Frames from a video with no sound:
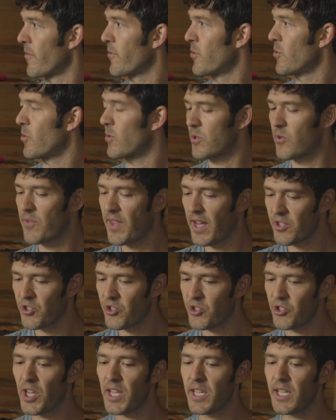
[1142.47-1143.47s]
fuel. So that
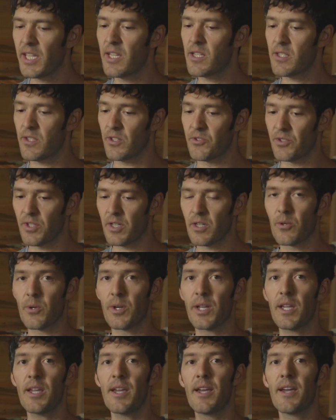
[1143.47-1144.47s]
shakiness, a
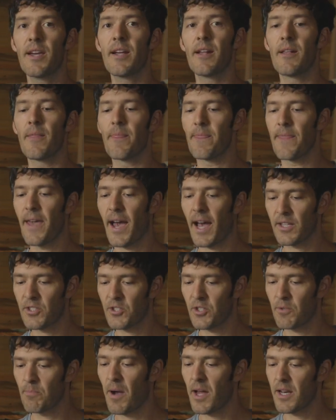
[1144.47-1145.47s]
jittery,
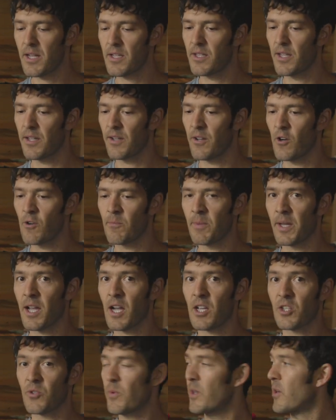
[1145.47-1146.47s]
that's your body saying, oh my
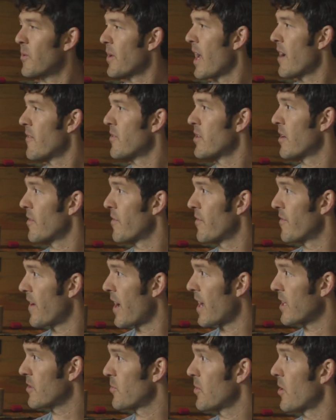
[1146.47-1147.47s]
gosh, we don't have enough
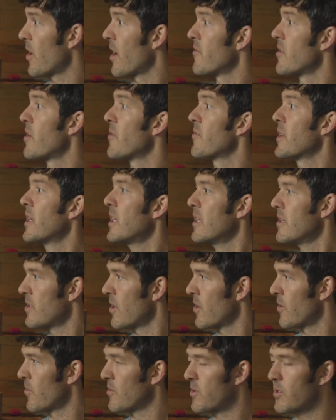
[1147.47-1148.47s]
fats, we don't have enough
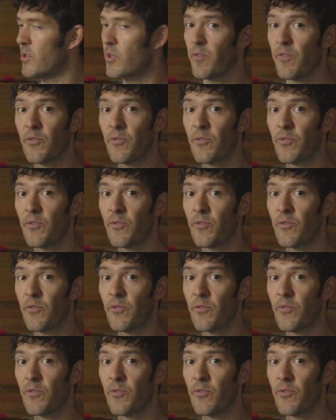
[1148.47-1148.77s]
ketones to